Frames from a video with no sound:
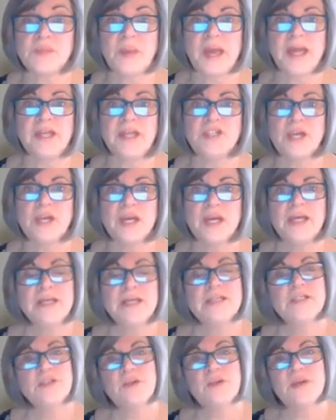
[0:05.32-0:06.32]
page
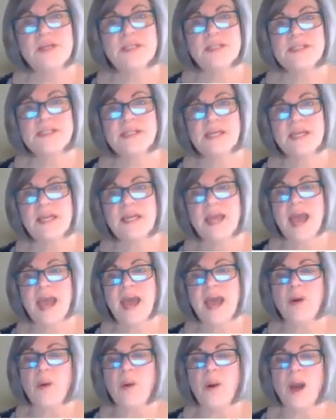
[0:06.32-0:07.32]
so you could see
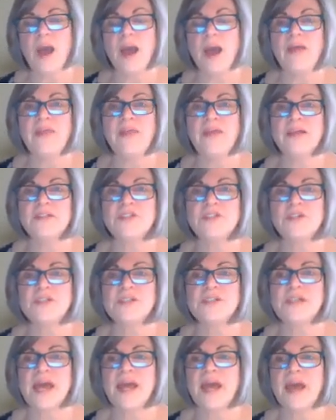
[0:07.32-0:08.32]
how things are
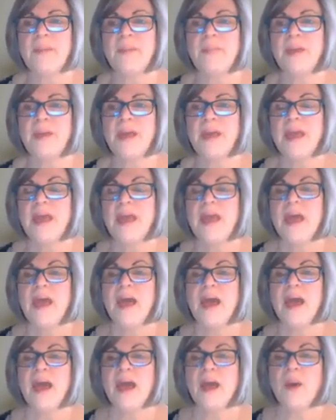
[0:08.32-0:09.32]
set up.
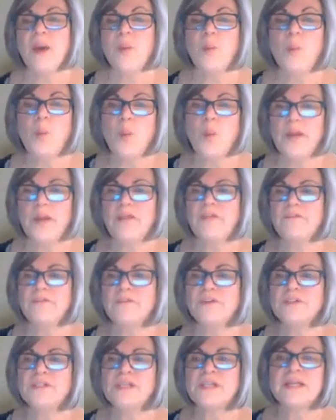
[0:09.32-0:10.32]
One of the
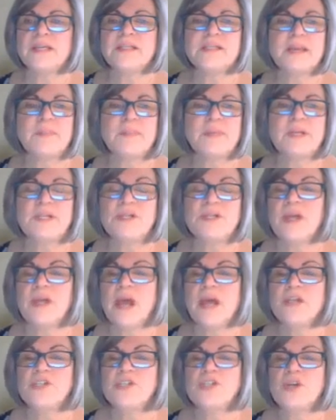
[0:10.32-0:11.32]
first things I'm going to
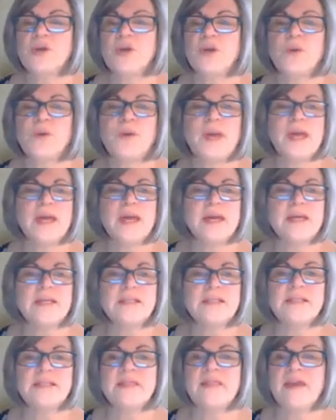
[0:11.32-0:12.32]
show you
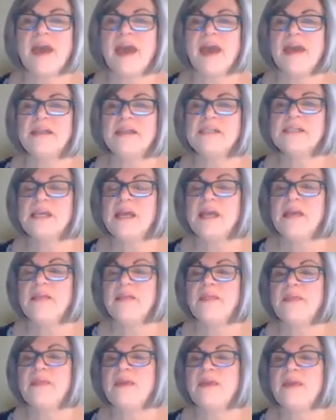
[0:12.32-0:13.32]
is that
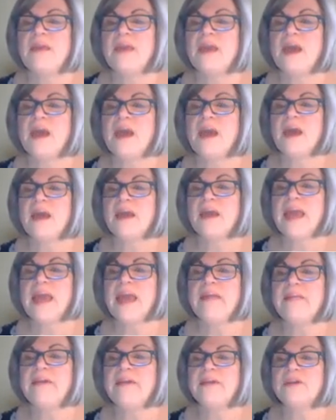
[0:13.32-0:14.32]
the
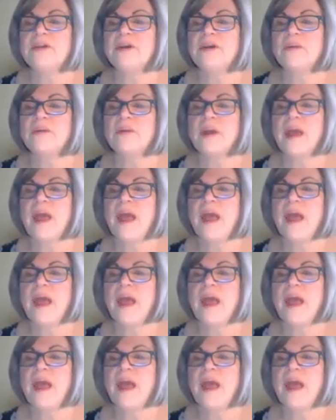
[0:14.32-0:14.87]
calendar